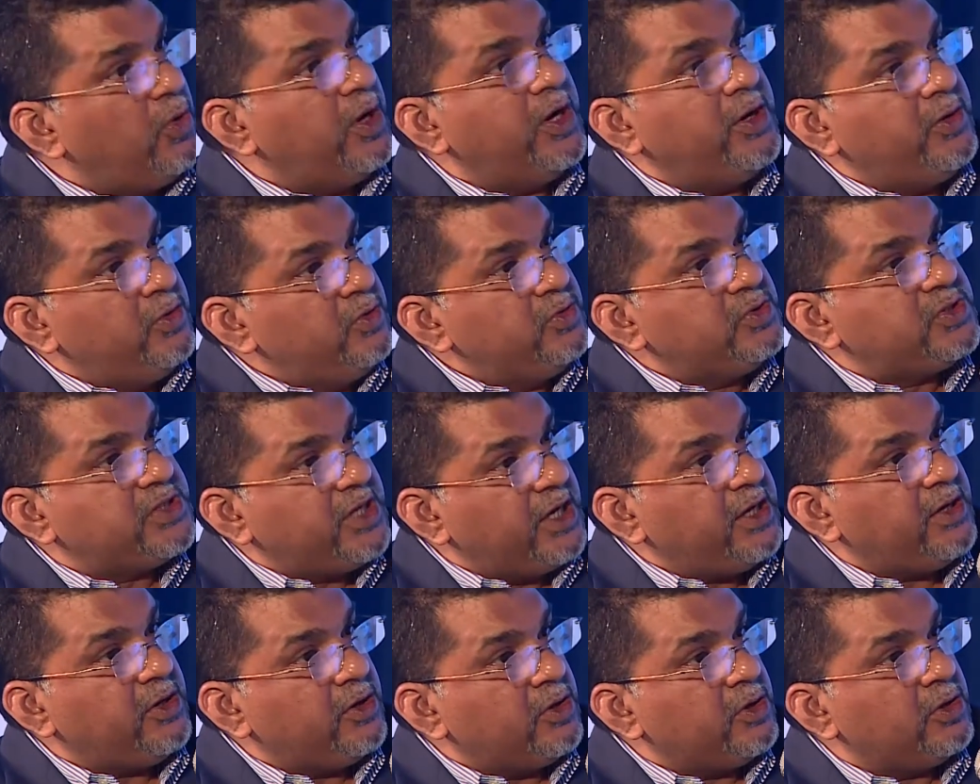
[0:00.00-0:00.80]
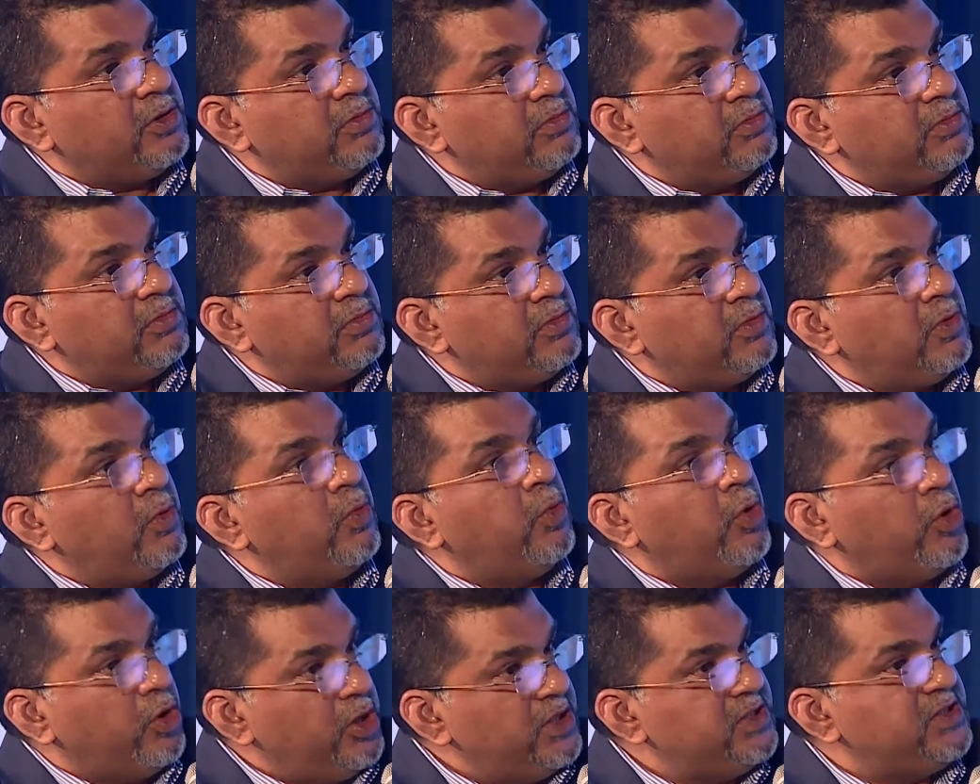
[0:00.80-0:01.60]
one who's saying, you know,
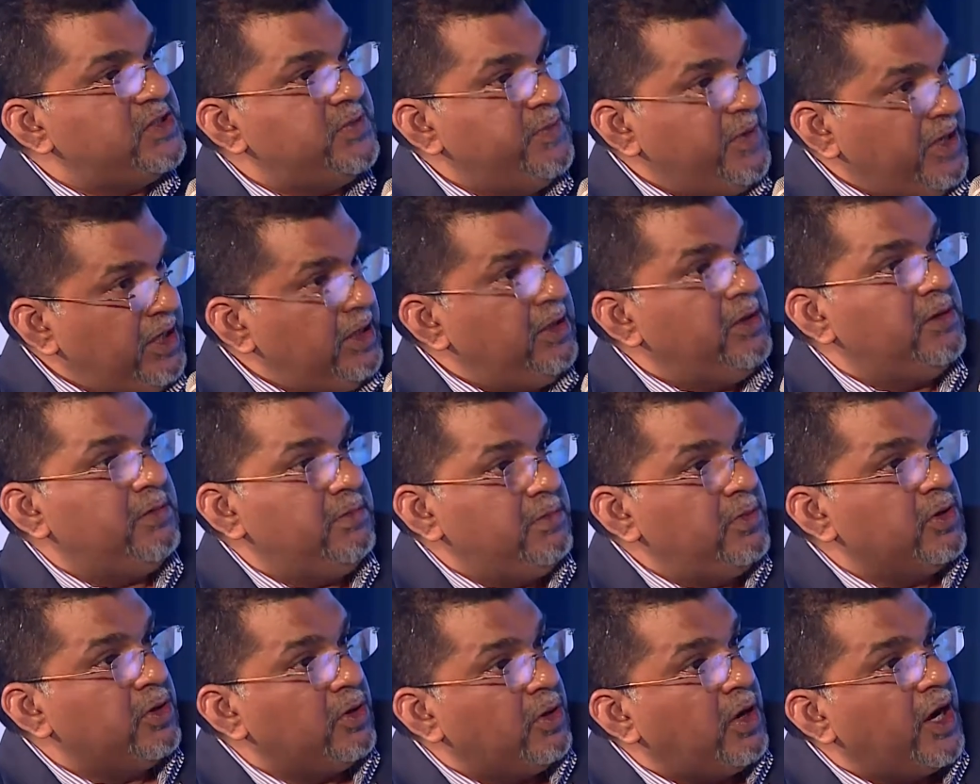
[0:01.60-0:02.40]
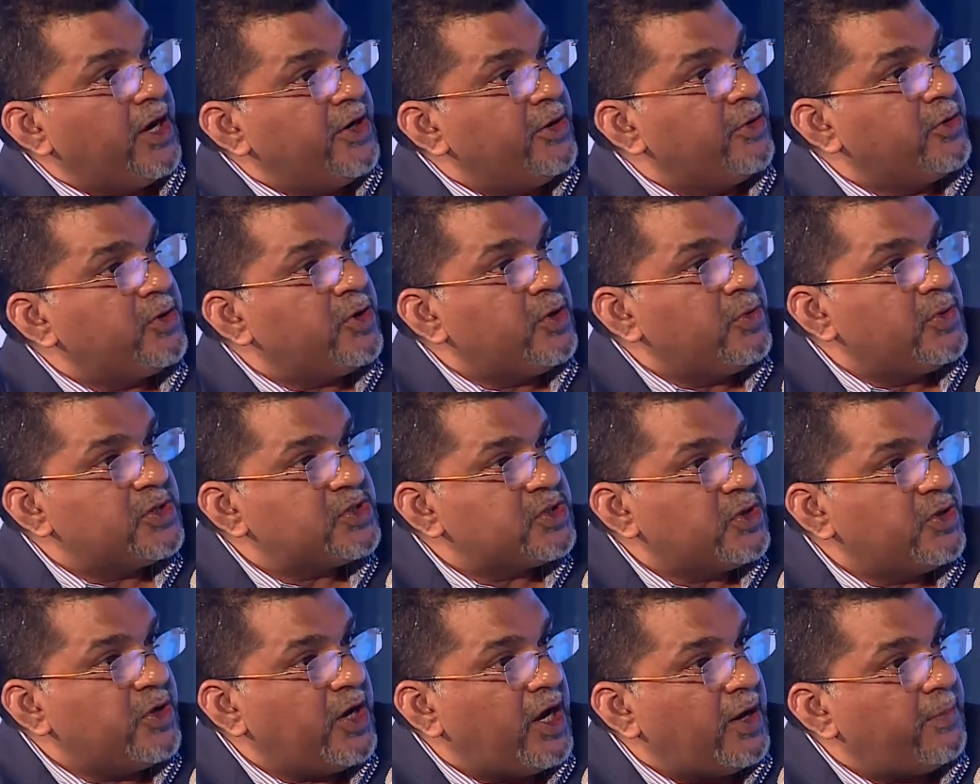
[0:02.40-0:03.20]
woe is me, you know, I don't know yeah.
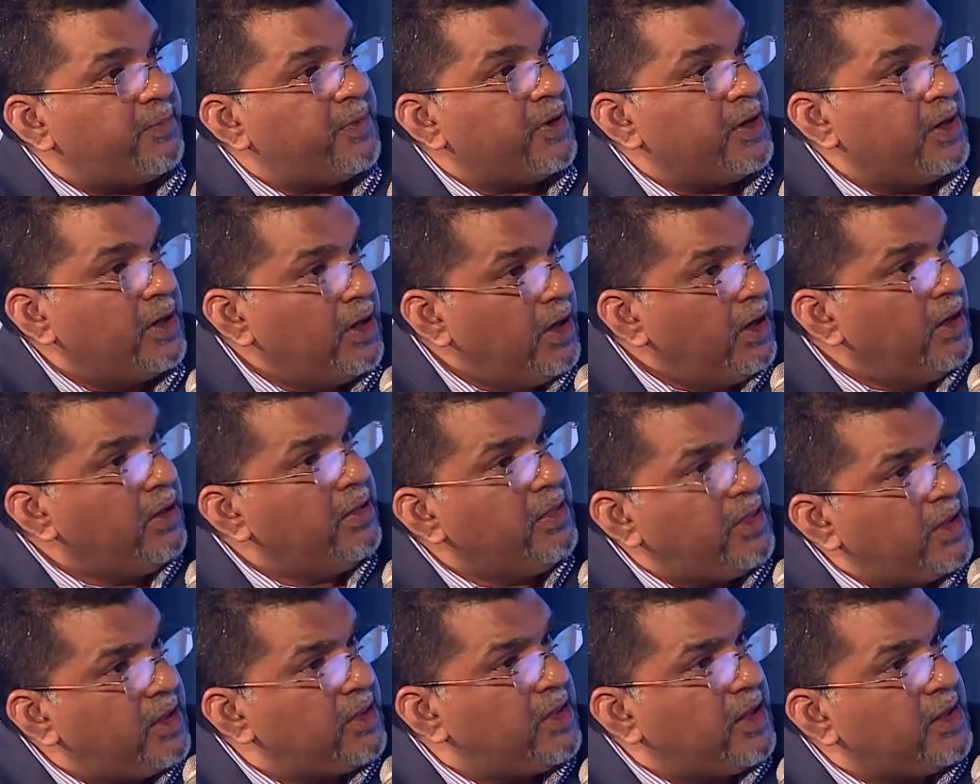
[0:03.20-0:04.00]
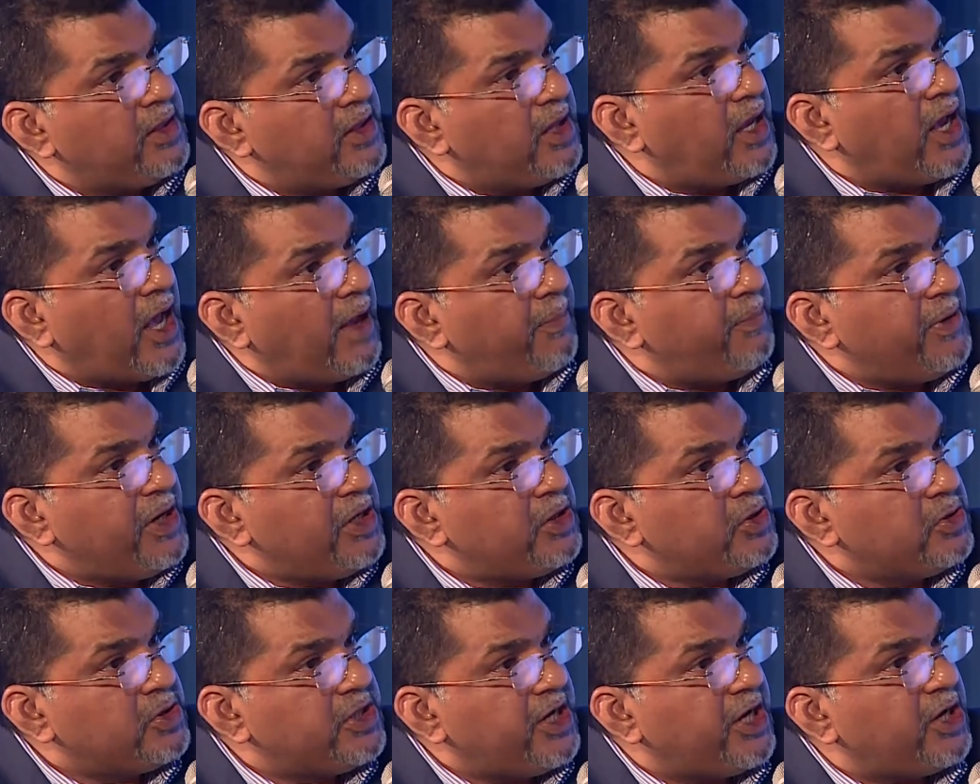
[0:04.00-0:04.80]
what's going to happen. Sure. They, are
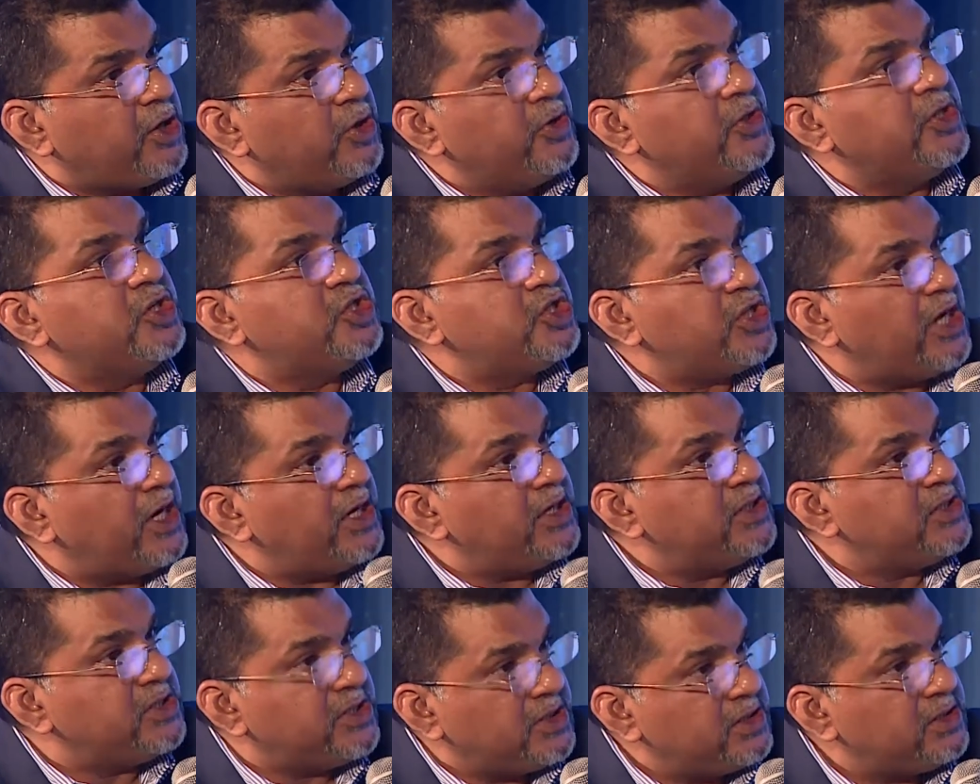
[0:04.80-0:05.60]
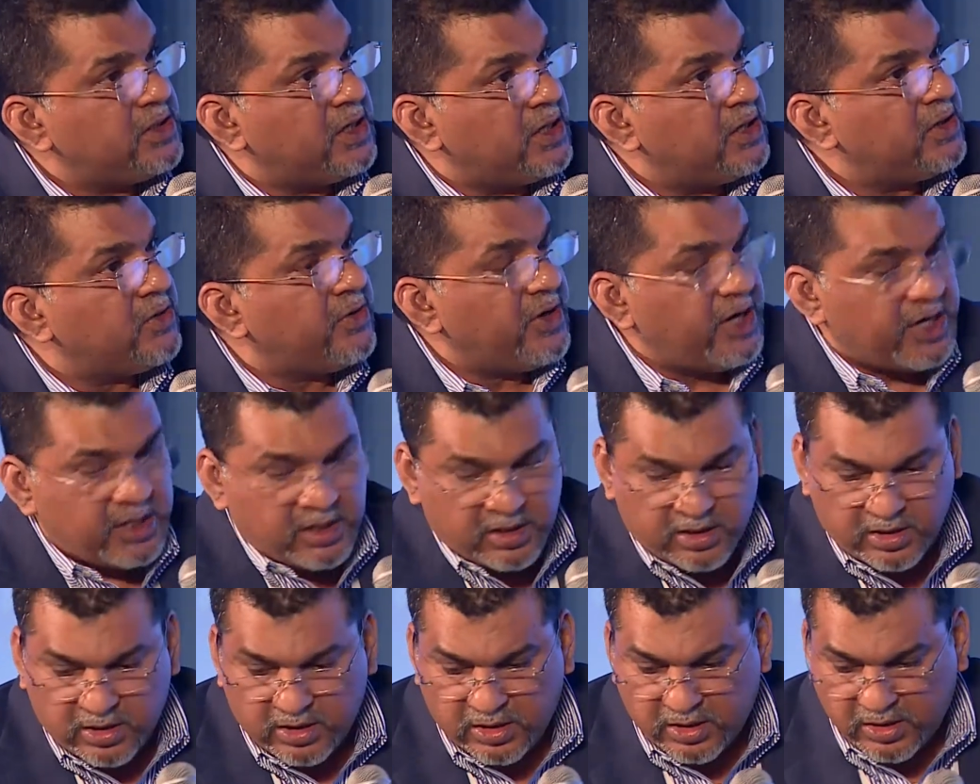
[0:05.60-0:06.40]
happy to take on the challenge and, and create
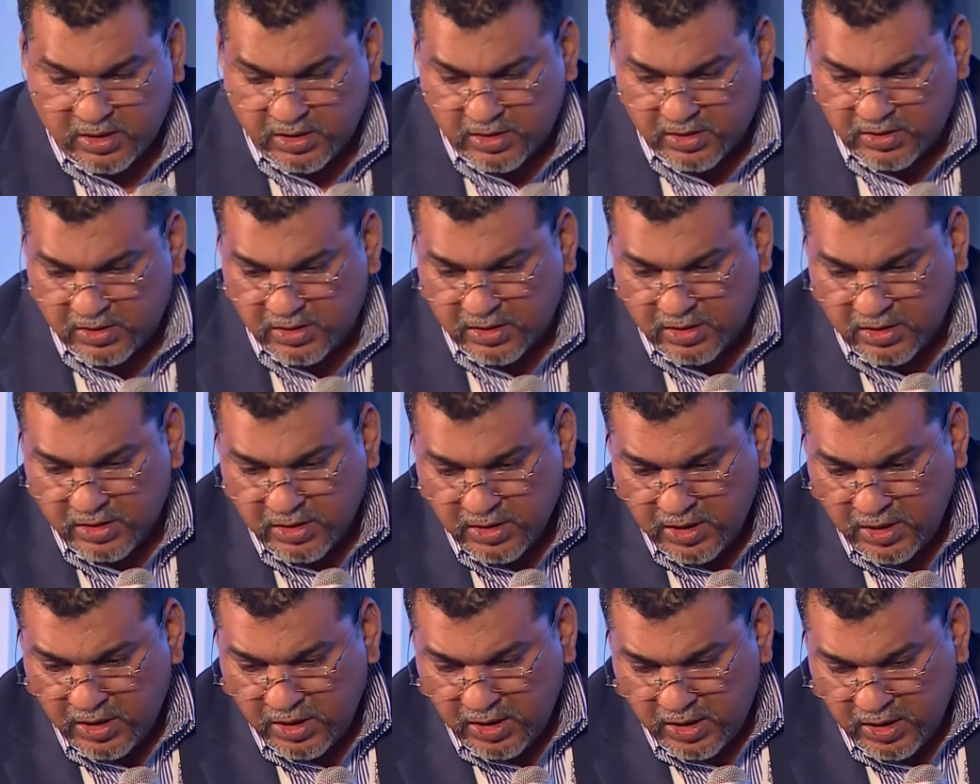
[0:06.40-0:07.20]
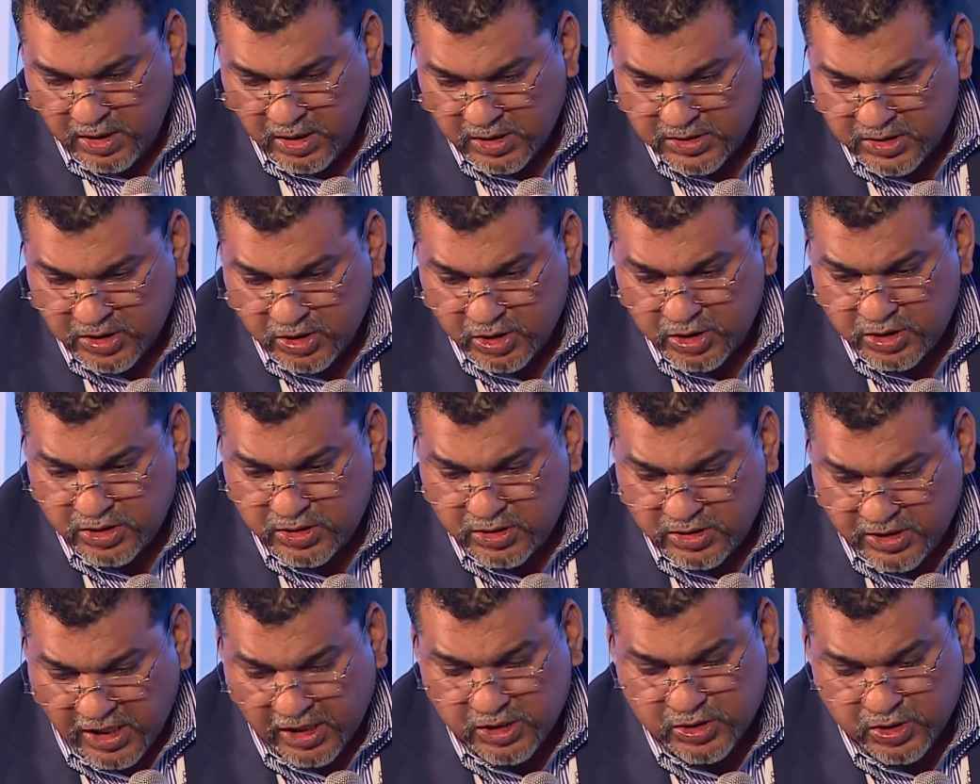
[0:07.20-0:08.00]
a, a, okay. a, a so,
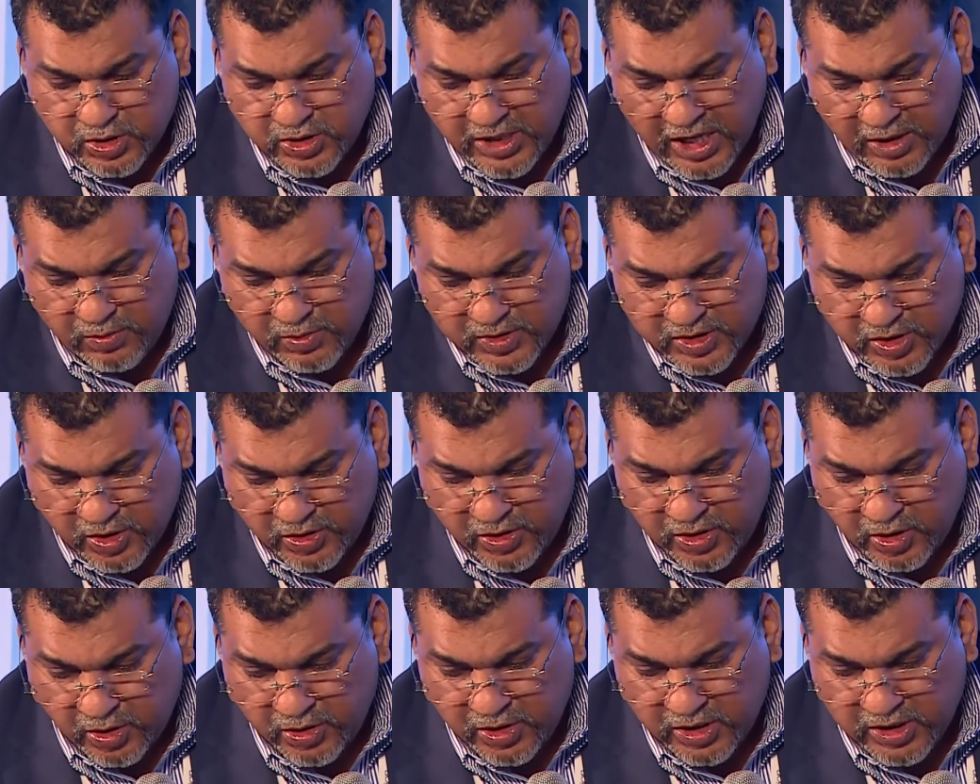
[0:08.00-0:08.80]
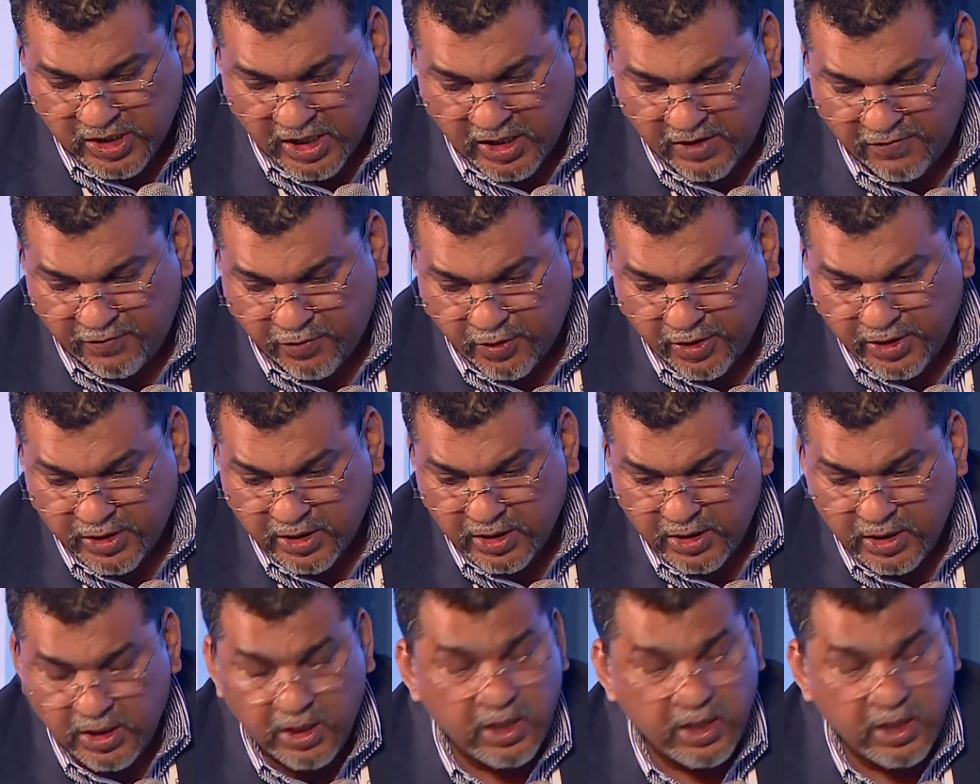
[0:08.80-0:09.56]
so, that was on, on the tariff order.